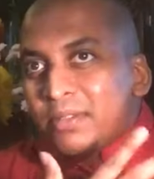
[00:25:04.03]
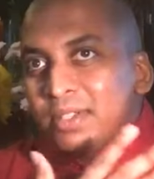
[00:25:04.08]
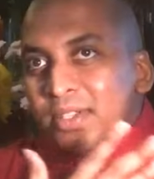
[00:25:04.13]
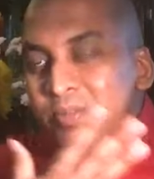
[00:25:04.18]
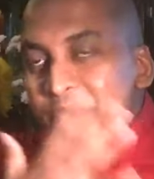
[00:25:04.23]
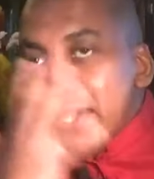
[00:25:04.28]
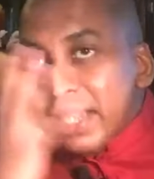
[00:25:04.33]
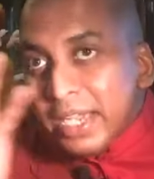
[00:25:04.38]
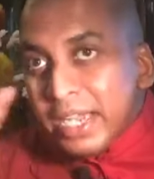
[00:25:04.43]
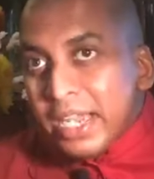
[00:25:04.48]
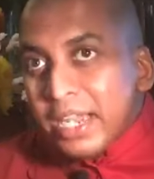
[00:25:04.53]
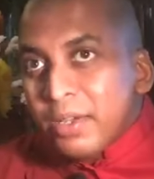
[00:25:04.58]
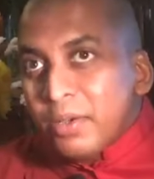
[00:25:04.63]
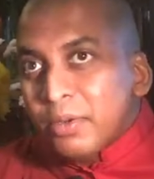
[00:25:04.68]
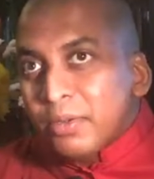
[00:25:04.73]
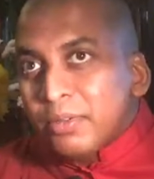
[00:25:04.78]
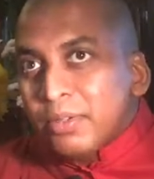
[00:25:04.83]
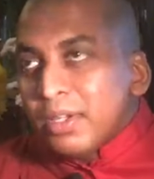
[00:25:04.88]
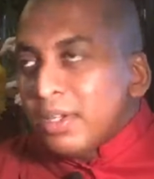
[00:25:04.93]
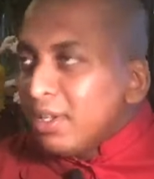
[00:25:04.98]
this big ego.
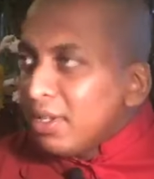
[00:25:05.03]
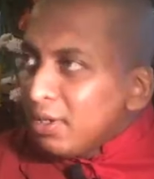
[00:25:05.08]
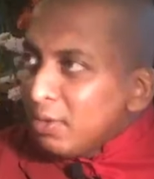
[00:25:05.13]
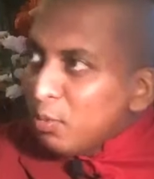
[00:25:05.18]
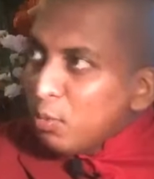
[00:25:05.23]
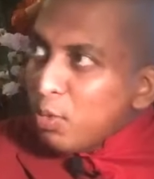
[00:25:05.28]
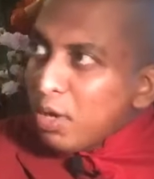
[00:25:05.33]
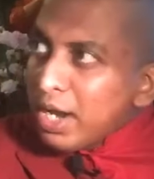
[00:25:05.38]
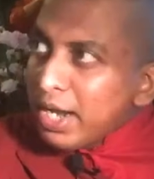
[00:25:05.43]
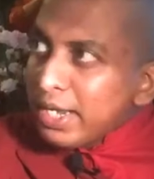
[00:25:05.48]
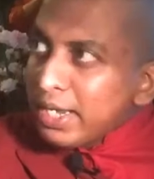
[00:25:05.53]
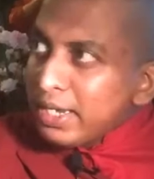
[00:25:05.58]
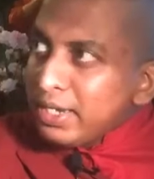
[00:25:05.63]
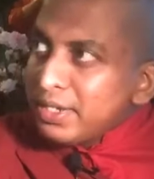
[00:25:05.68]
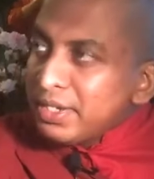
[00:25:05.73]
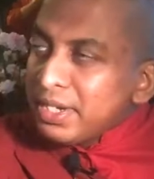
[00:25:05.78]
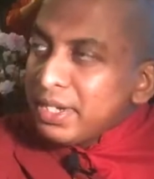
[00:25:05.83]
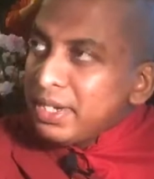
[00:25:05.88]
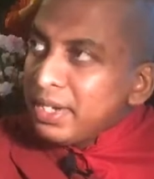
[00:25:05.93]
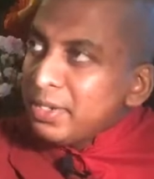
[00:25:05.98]
Why he
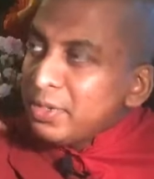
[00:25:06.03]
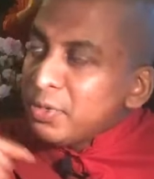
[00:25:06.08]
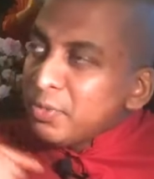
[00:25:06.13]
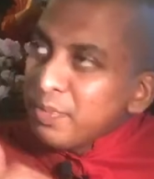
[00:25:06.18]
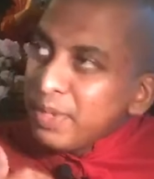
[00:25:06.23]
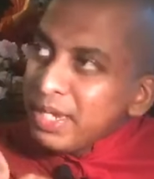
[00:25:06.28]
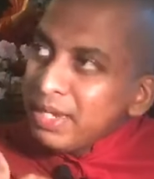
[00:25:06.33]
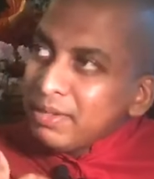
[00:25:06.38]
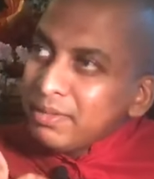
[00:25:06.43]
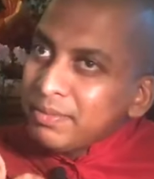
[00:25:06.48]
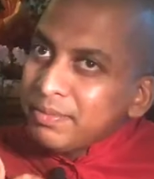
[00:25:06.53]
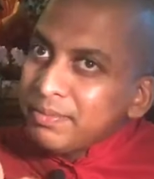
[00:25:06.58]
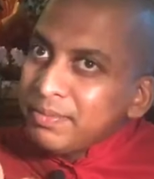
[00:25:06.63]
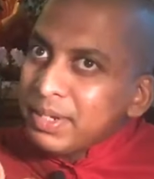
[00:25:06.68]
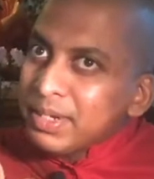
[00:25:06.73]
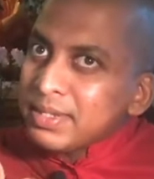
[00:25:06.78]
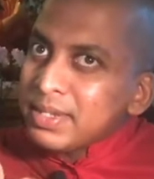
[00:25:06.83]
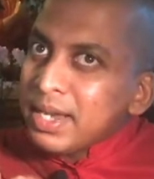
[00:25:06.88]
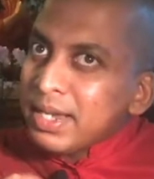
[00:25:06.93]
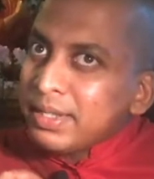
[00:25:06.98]
she did to me?
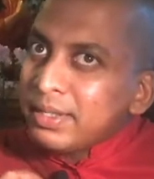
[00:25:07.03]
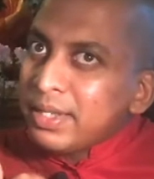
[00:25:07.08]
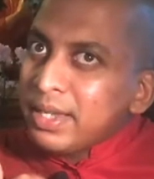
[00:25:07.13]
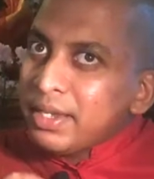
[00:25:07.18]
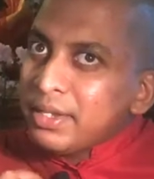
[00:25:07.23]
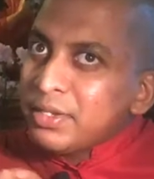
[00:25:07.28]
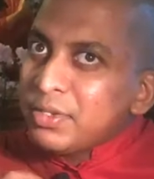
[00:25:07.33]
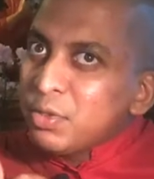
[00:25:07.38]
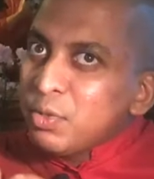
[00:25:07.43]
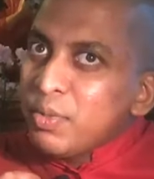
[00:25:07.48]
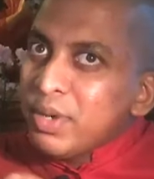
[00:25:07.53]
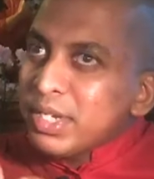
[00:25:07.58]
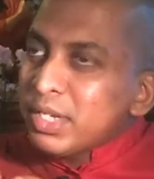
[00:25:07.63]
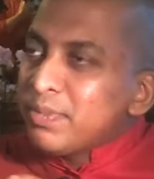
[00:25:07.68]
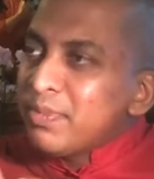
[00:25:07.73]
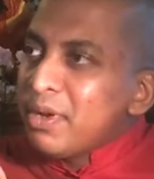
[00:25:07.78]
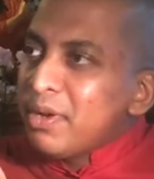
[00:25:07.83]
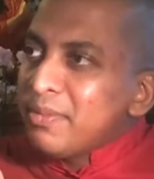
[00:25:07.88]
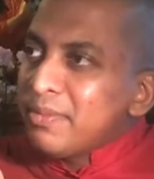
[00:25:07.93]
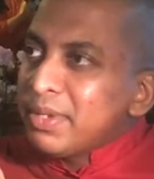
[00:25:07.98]
Because I think too much
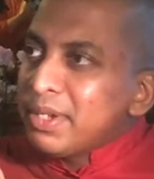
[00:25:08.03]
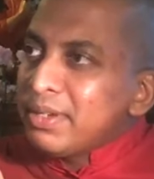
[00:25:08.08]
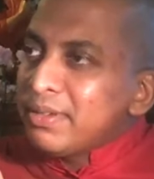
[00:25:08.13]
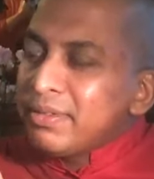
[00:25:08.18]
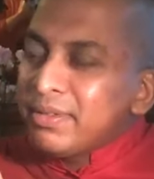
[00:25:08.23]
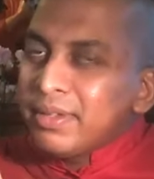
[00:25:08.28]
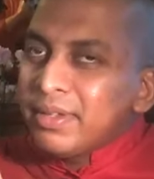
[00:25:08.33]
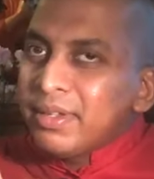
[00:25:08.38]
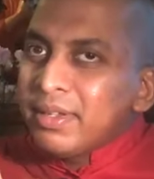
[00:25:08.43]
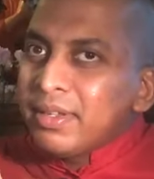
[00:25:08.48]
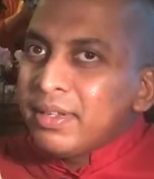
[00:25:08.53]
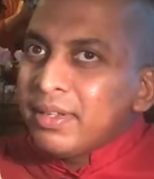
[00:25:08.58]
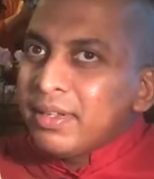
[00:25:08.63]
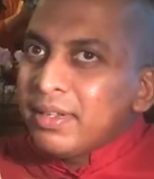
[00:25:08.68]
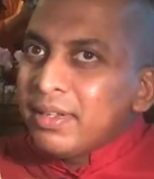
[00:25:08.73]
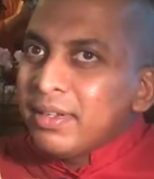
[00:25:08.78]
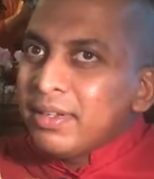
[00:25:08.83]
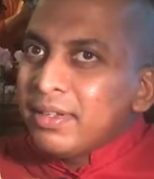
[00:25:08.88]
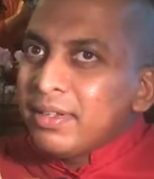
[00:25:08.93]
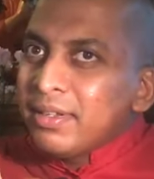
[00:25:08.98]
about me.
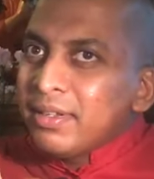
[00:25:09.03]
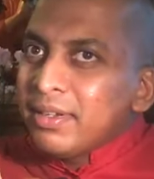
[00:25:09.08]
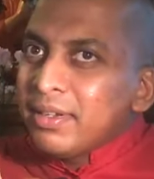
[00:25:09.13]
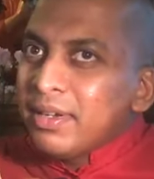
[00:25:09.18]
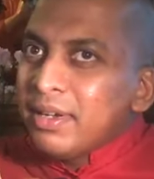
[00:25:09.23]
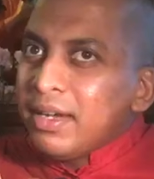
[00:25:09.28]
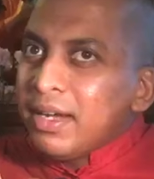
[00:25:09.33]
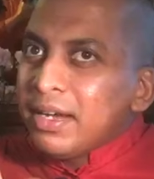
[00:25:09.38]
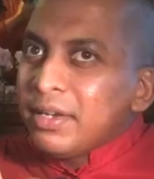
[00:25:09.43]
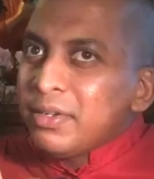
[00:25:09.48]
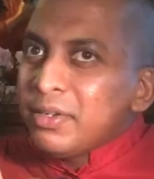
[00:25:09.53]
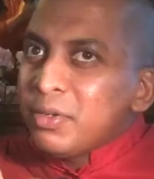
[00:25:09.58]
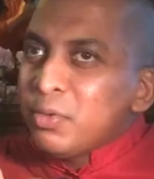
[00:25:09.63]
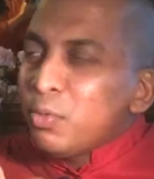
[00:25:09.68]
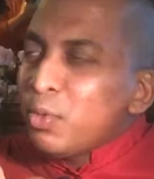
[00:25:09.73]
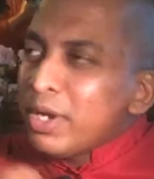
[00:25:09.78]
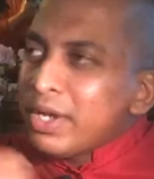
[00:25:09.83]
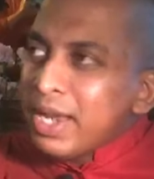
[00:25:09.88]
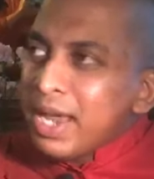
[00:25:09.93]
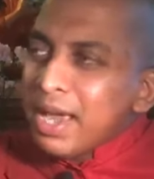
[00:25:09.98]
I don't know
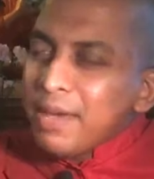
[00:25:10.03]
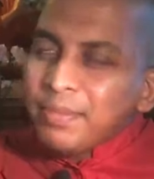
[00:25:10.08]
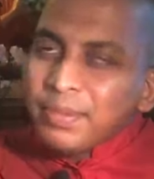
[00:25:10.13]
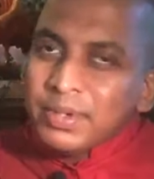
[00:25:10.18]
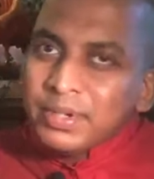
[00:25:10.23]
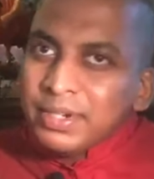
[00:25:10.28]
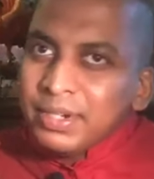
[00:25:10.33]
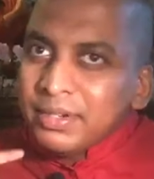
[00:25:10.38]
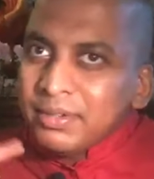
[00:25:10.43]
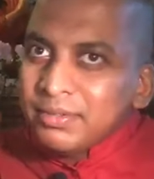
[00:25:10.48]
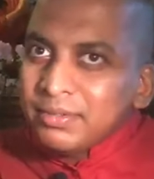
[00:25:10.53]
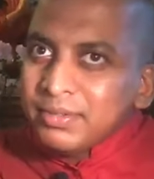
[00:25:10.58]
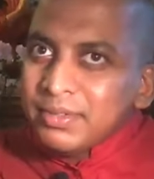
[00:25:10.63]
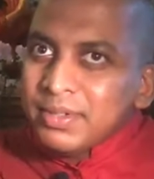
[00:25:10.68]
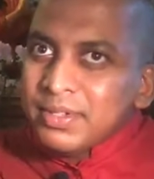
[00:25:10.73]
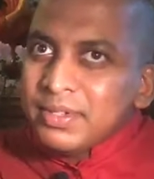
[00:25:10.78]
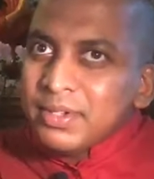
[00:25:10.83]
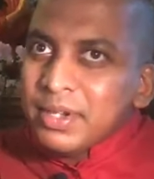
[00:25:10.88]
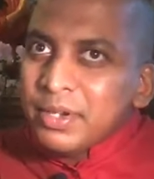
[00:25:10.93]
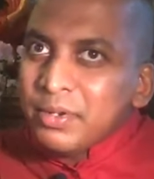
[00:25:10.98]
what happened, you know.
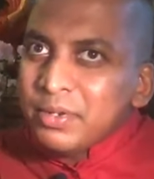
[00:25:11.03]
So